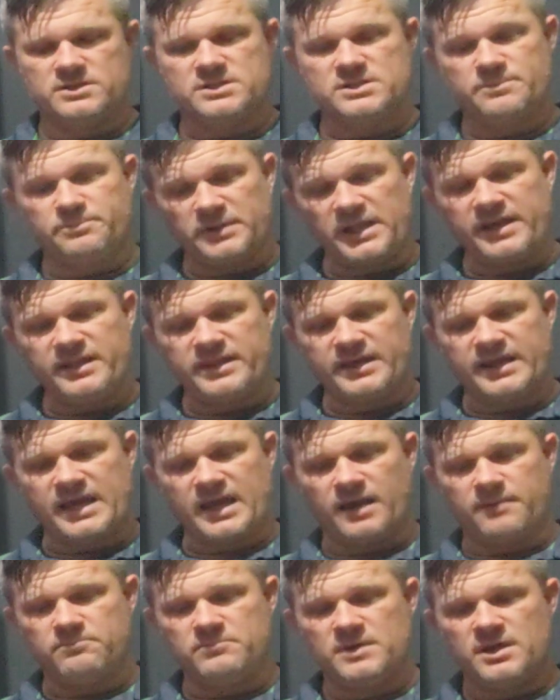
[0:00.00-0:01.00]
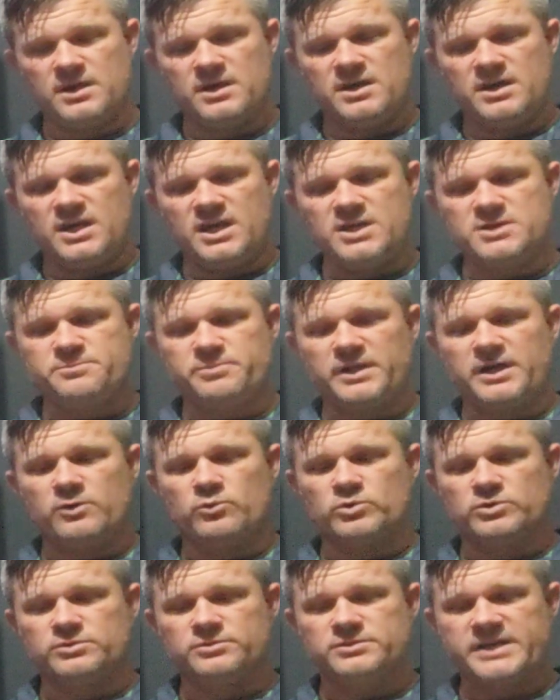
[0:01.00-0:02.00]
To play the game, each
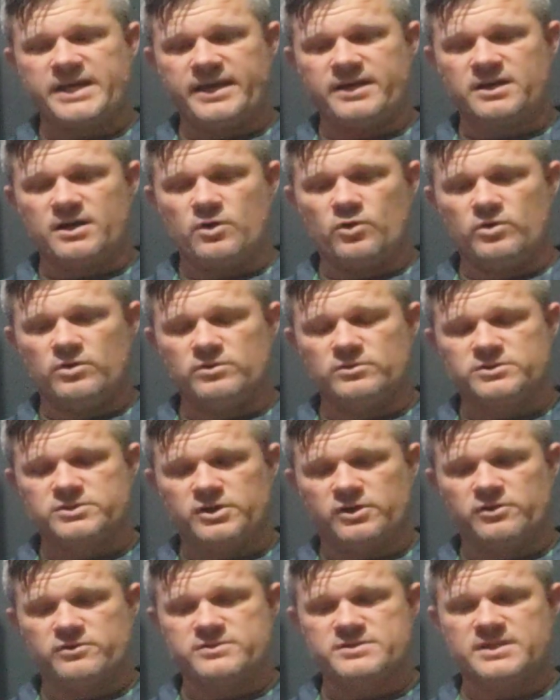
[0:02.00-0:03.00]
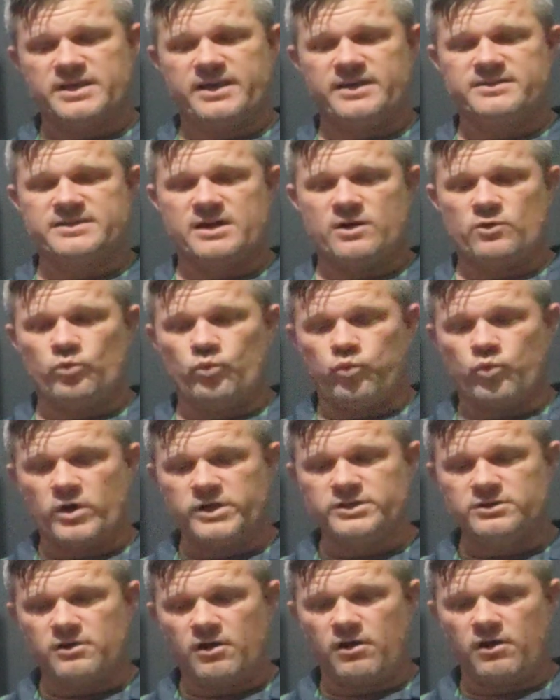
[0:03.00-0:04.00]
player will take turns laying down
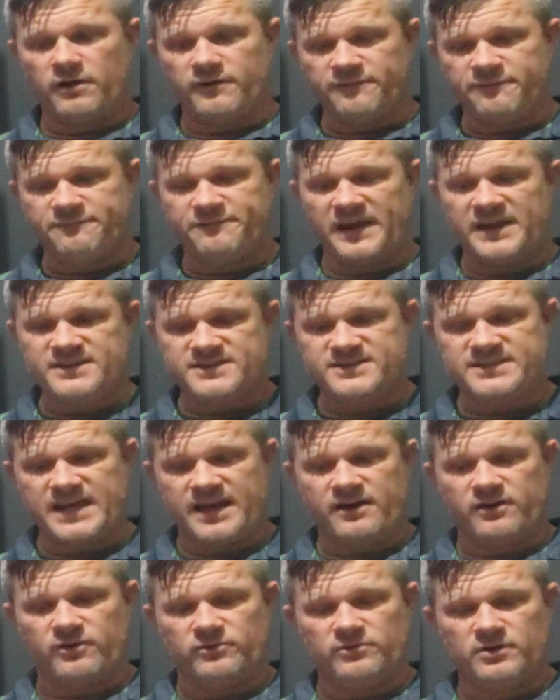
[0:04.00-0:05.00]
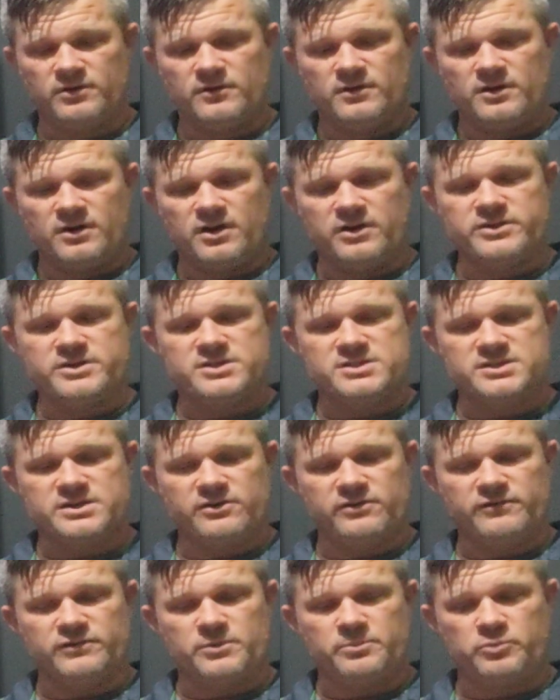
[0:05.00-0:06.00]
1 card face down on the
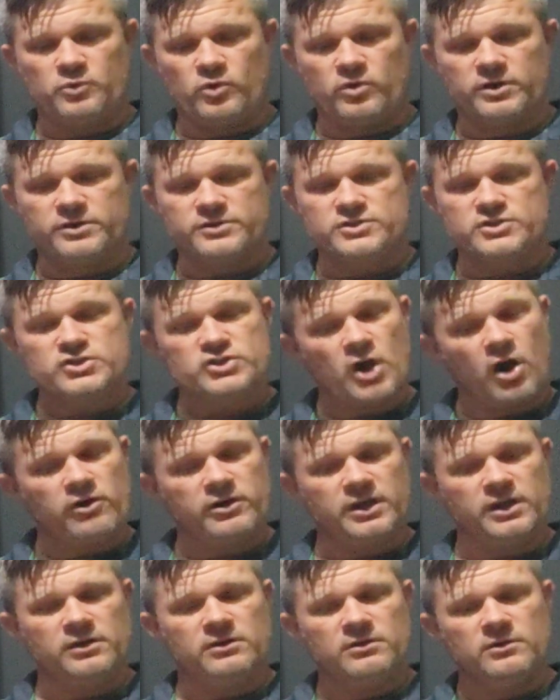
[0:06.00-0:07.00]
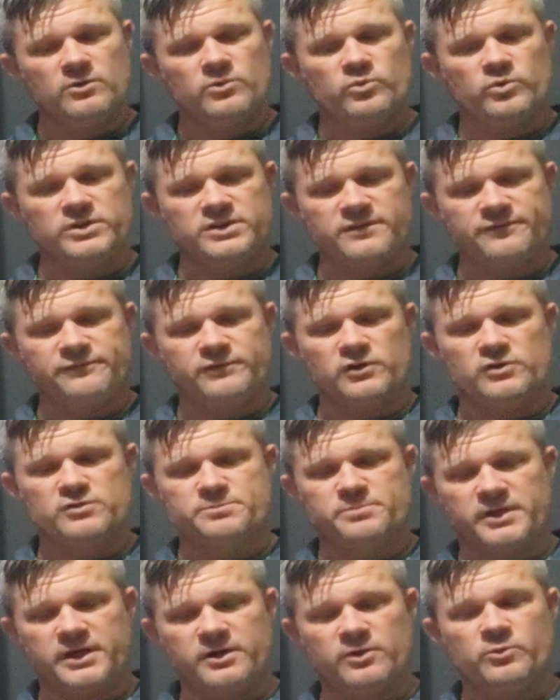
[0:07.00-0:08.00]
center of the board, starting with the
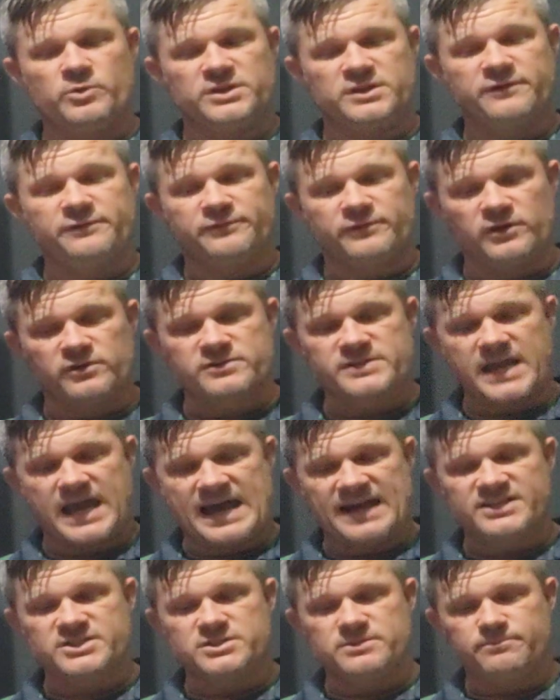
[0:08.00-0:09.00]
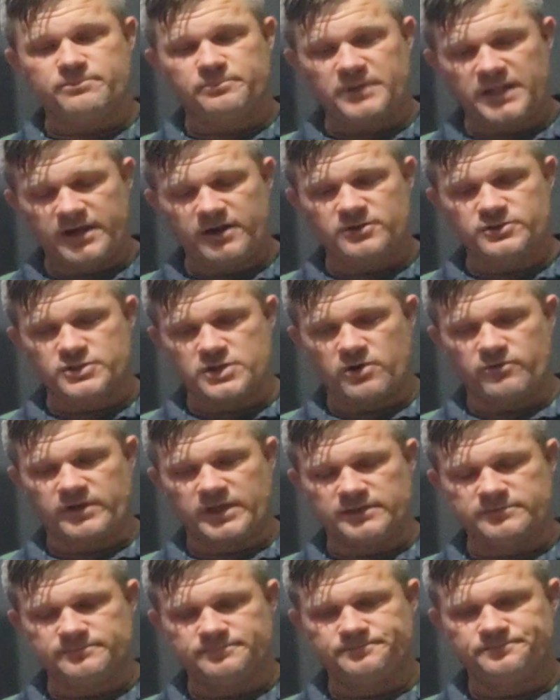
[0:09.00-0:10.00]
first player with the first action player token.